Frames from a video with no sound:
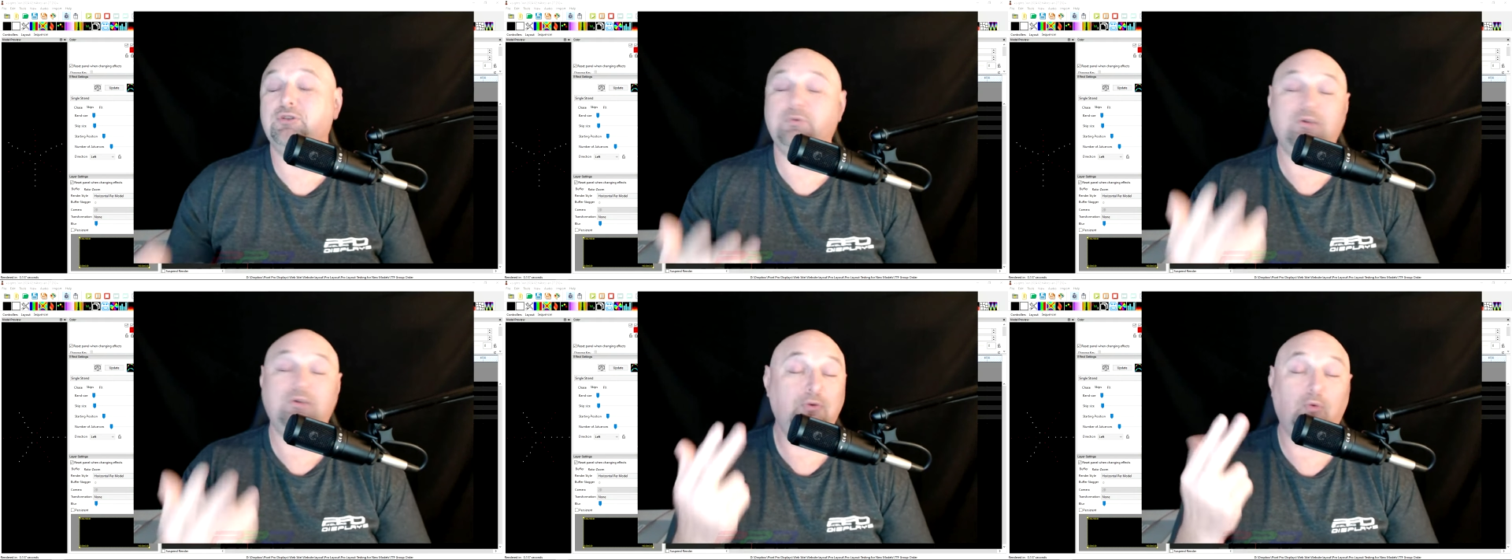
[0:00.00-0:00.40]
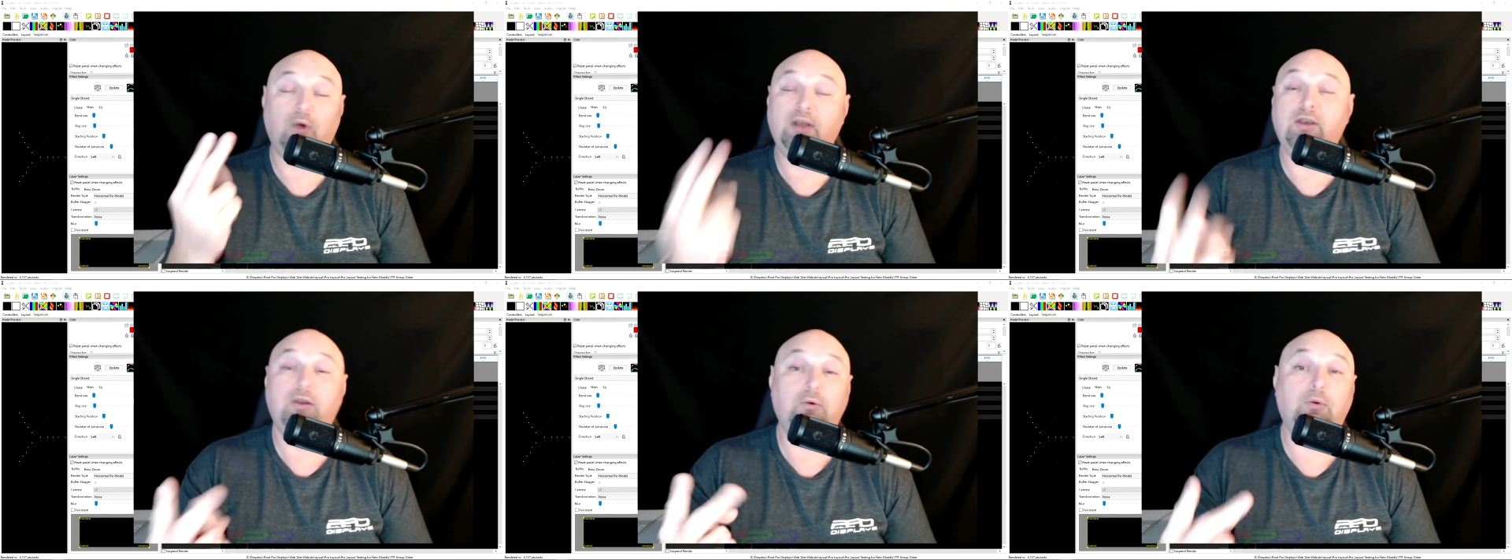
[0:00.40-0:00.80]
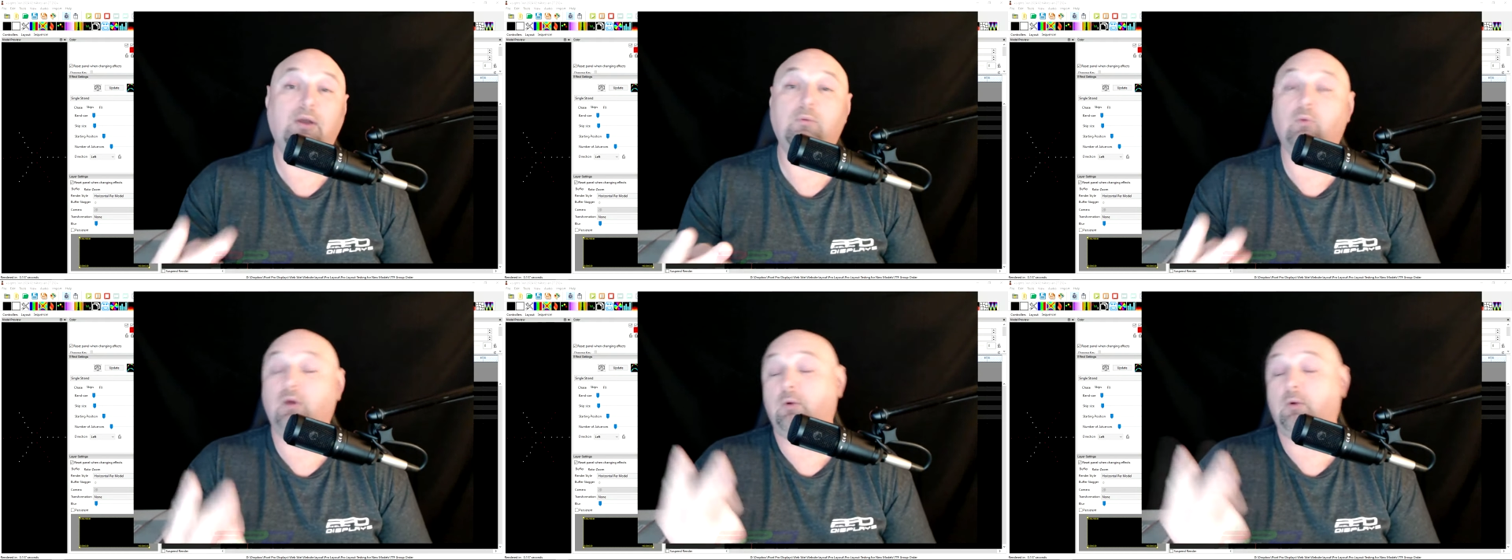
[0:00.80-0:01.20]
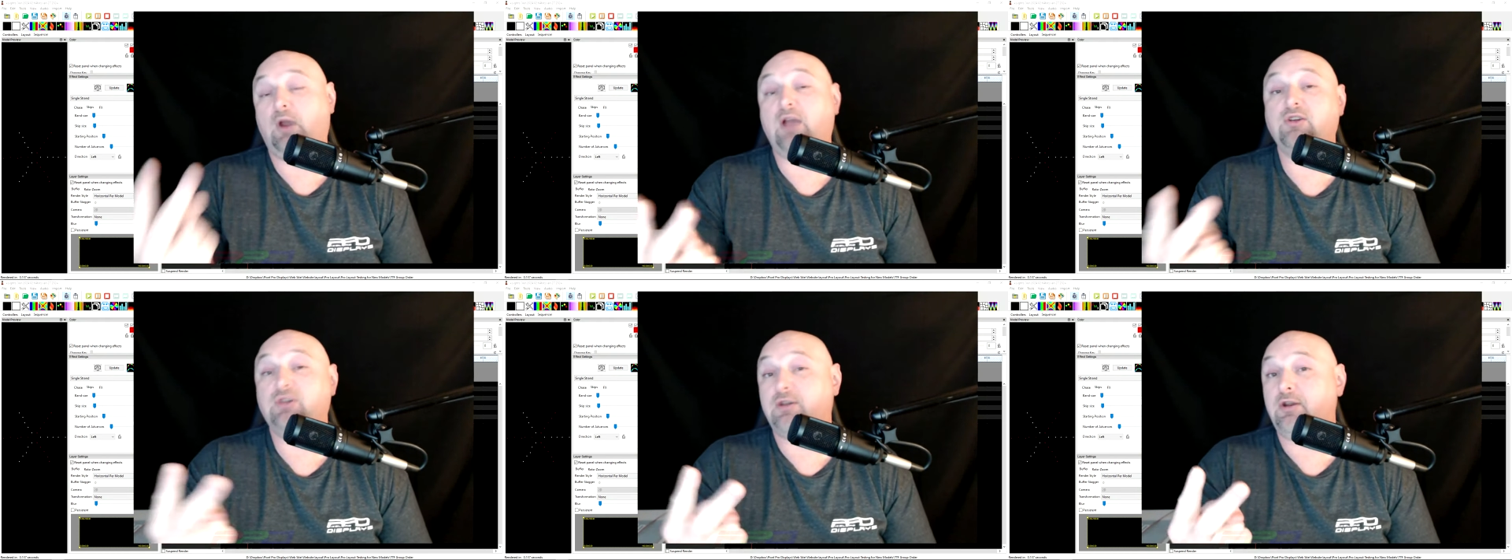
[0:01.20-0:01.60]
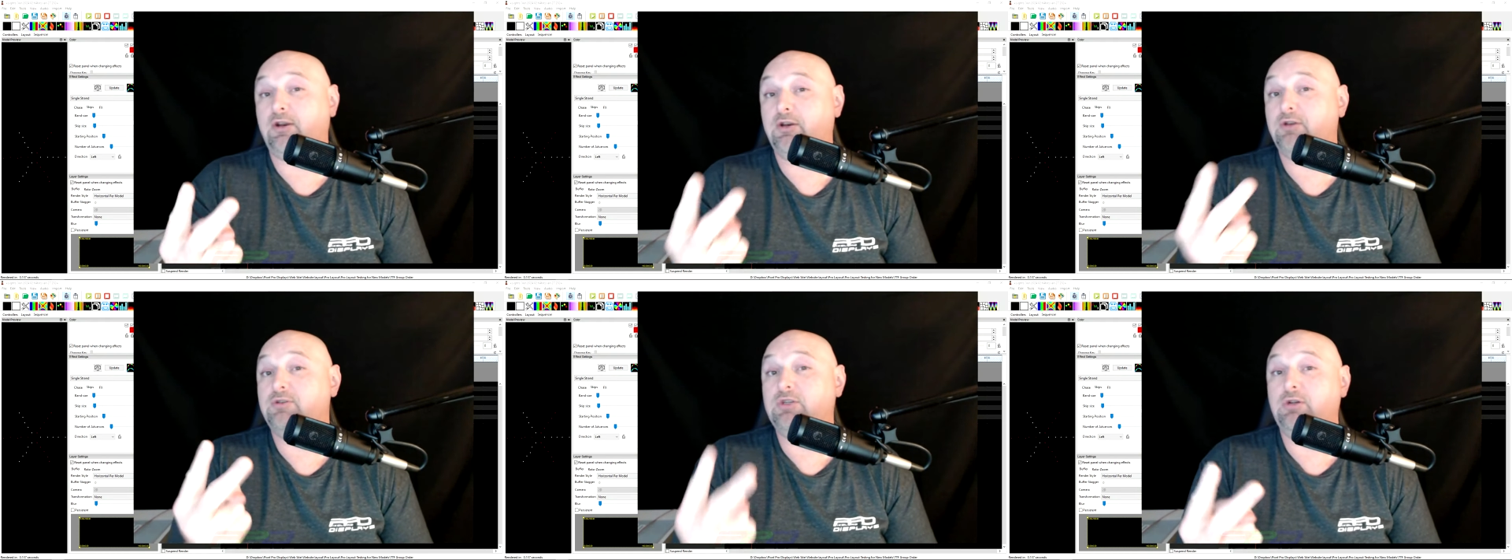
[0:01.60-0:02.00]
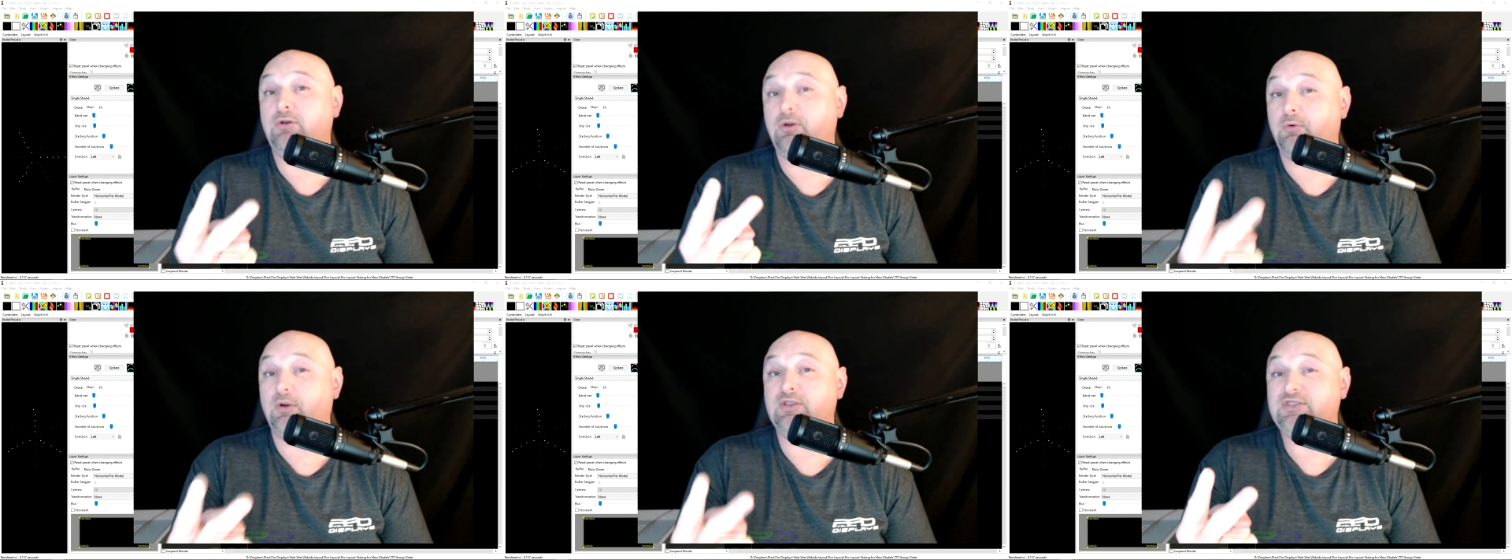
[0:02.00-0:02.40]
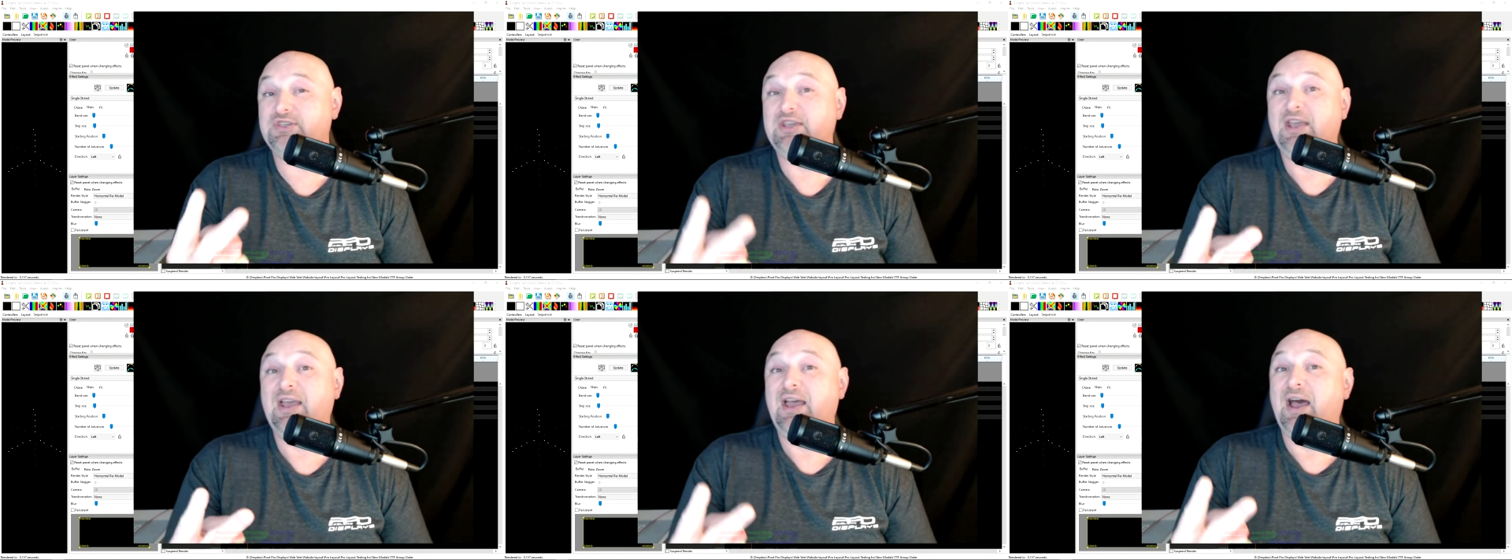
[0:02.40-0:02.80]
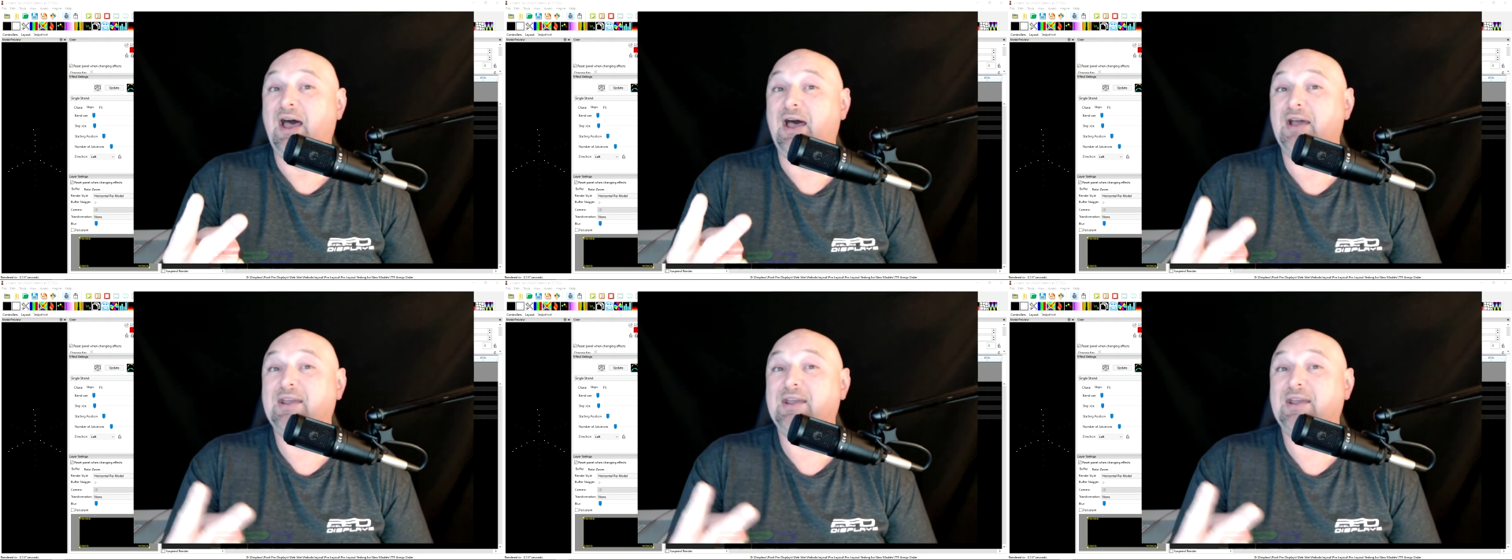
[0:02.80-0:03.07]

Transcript: We do one new one. We're, we're actually gonna do two new ones uh,